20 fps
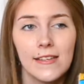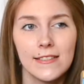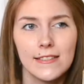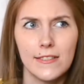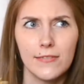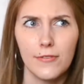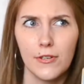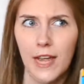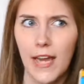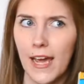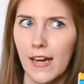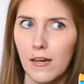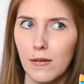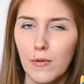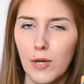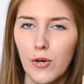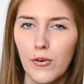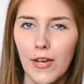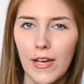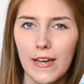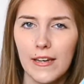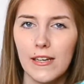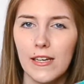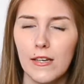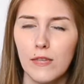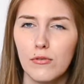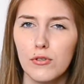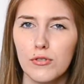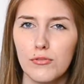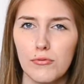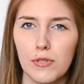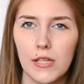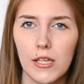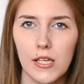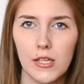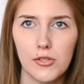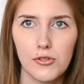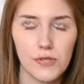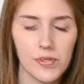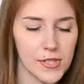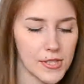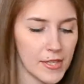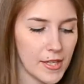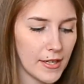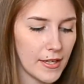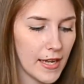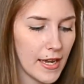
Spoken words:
different animal, and it was really interesting.